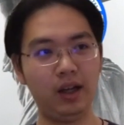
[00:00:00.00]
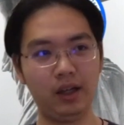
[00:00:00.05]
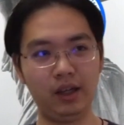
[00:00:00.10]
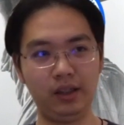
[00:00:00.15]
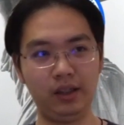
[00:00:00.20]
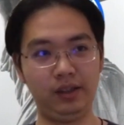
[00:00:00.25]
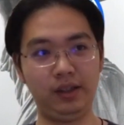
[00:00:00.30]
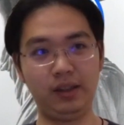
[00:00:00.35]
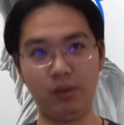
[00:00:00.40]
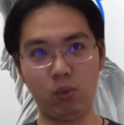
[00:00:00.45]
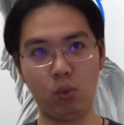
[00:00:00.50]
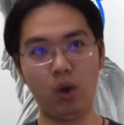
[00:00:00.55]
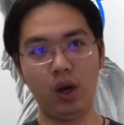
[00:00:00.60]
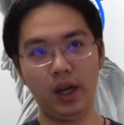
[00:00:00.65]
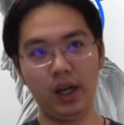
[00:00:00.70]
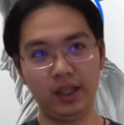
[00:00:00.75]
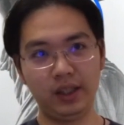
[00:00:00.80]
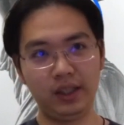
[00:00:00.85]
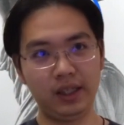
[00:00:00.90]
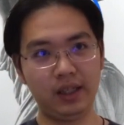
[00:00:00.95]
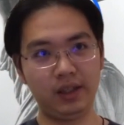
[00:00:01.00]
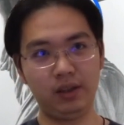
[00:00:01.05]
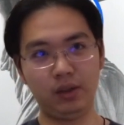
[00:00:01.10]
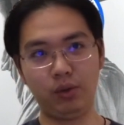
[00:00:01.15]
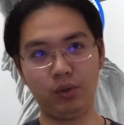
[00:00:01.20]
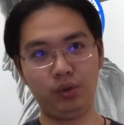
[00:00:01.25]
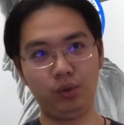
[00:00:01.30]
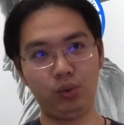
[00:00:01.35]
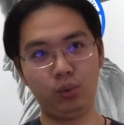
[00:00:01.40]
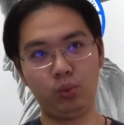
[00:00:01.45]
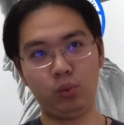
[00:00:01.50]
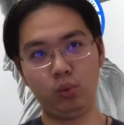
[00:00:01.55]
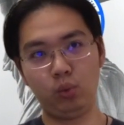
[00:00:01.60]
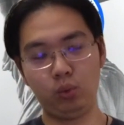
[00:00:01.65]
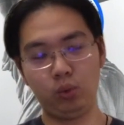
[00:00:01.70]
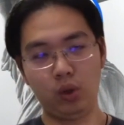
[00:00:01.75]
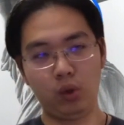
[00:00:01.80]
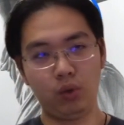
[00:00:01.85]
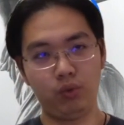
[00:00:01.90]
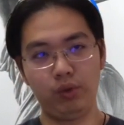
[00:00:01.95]
uh, in their wallet and those
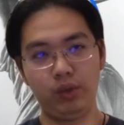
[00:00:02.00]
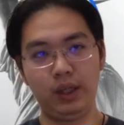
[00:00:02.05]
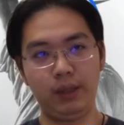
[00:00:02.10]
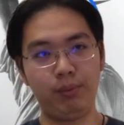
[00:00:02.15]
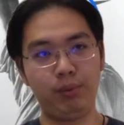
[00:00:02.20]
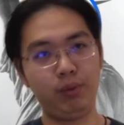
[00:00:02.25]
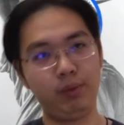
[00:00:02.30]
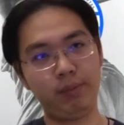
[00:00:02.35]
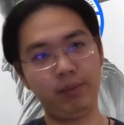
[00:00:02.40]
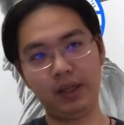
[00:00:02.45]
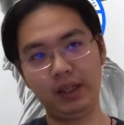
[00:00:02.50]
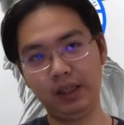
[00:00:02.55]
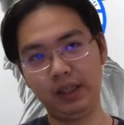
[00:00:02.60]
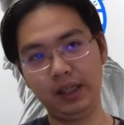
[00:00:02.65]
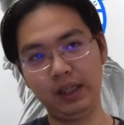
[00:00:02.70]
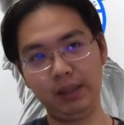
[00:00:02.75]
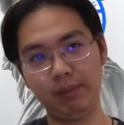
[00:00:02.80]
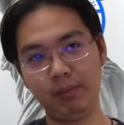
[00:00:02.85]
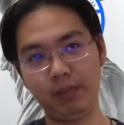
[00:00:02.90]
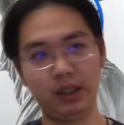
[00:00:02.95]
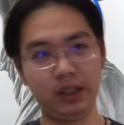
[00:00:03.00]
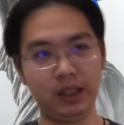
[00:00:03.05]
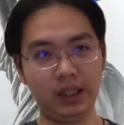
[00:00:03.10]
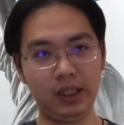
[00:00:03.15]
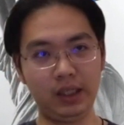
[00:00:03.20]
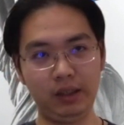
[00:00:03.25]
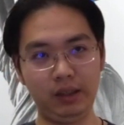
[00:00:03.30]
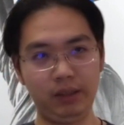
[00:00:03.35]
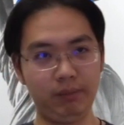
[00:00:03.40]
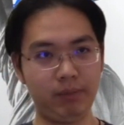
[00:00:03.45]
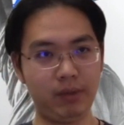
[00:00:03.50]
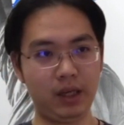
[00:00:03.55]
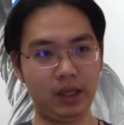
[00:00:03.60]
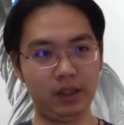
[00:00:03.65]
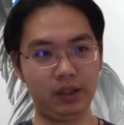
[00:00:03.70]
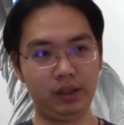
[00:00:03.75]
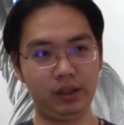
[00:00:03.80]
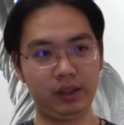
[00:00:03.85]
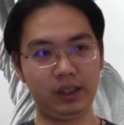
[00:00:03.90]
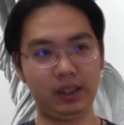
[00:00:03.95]
who don't really put money, any money in
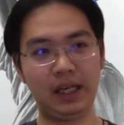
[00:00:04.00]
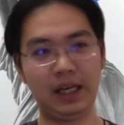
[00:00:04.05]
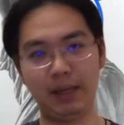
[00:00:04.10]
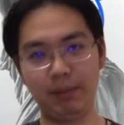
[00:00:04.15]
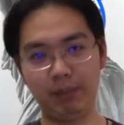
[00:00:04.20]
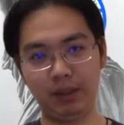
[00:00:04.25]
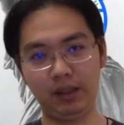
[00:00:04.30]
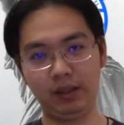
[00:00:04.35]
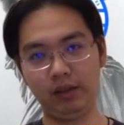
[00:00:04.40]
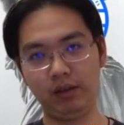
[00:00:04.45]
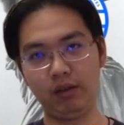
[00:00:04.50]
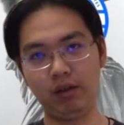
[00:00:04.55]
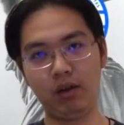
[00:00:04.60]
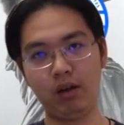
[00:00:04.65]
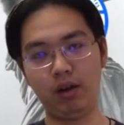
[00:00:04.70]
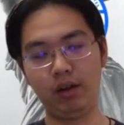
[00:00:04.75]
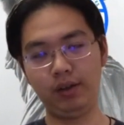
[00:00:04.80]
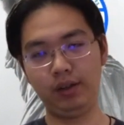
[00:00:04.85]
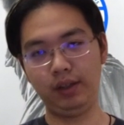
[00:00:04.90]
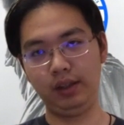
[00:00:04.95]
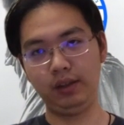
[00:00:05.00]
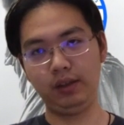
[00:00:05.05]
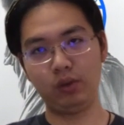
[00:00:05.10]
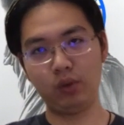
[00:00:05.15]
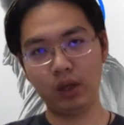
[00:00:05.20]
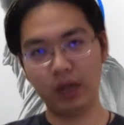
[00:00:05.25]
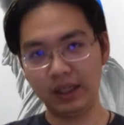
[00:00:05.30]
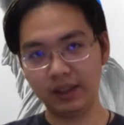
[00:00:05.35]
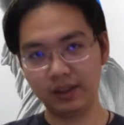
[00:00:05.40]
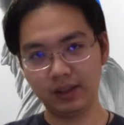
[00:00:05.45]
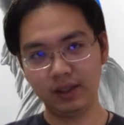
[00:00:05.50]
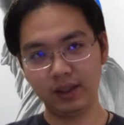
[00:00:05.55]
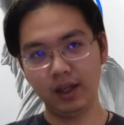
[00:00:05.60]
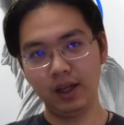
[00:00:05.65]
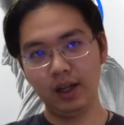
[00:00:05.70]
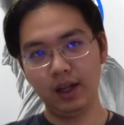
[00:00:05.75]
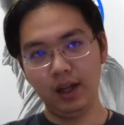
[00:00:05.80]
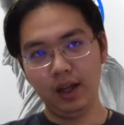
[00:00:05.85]
but claiming all these grants